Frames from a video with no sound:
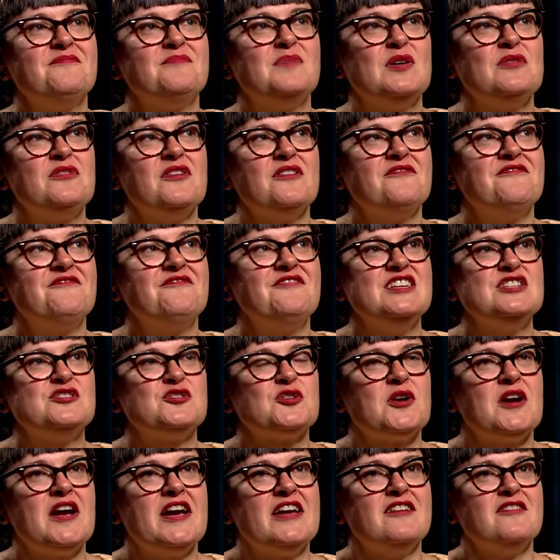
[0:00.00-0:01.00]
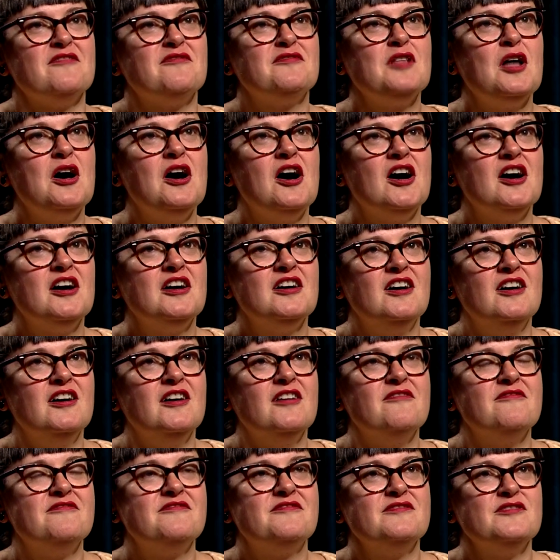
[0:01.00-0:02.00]
both a feature and a flaw
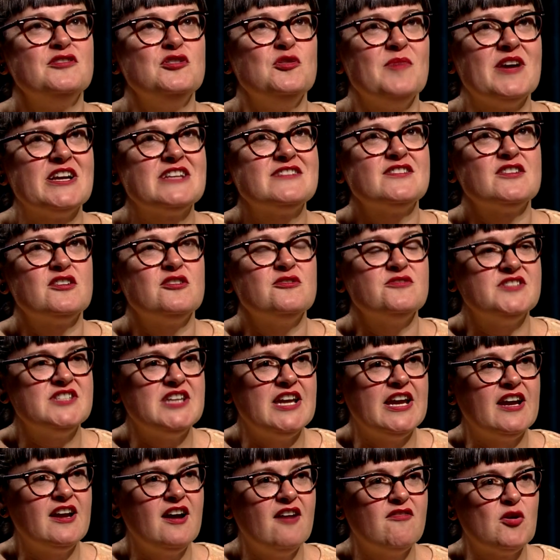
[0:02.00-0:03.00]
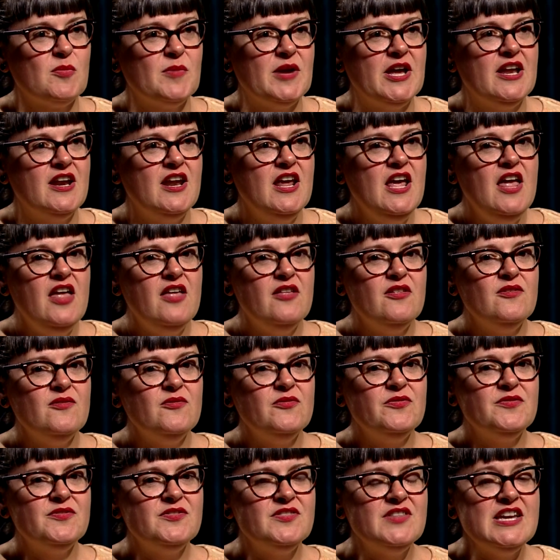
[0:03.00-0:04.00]
of New Mexico state government.
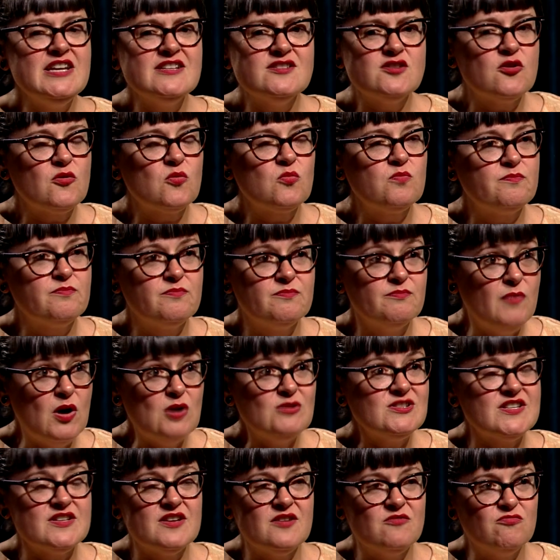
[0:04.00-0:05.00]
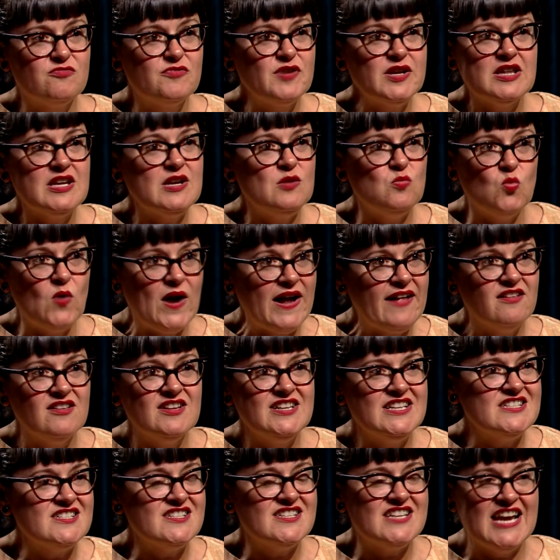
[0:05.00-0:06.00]
These are mostly really
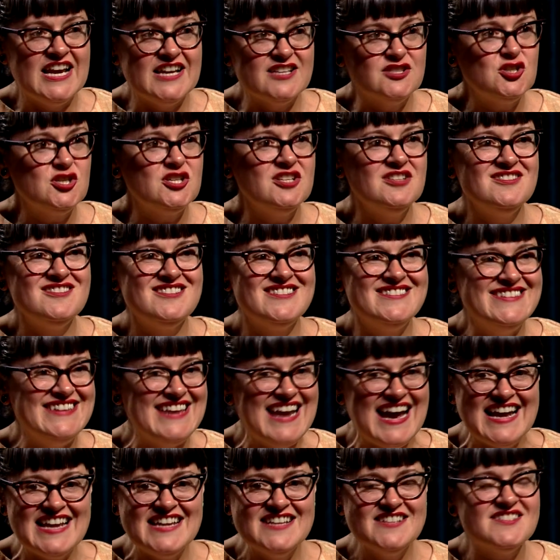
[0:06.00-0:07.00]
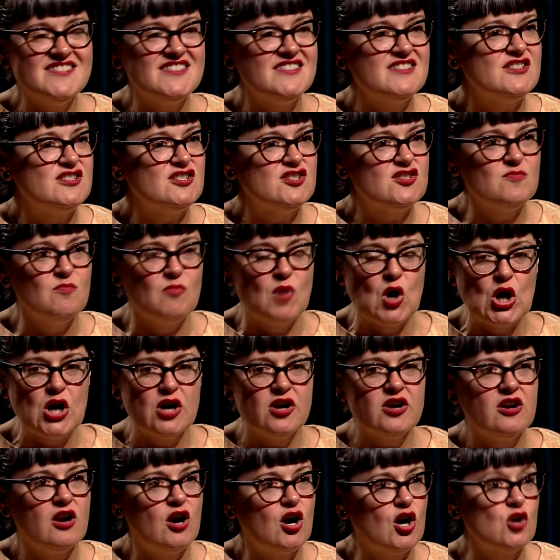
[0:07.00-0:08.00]
well-intentioned, nice,
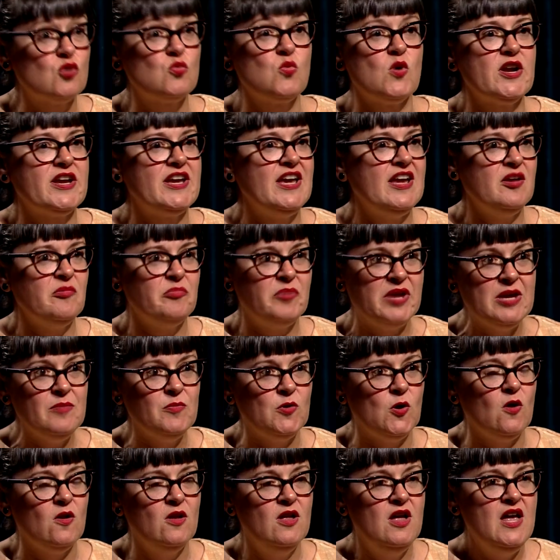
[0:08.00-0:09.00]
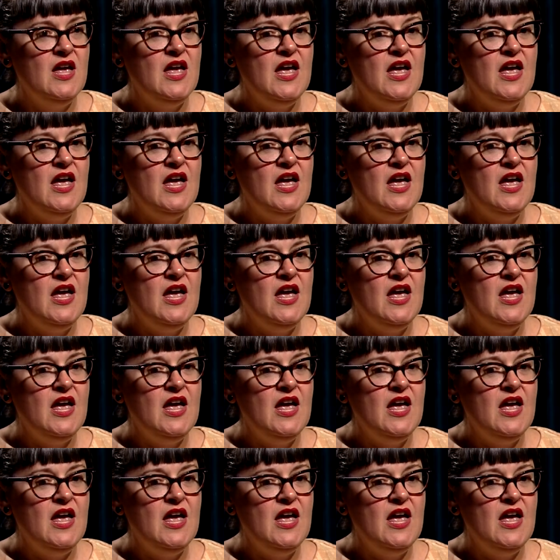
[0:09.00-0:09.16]
smart, hardworking people.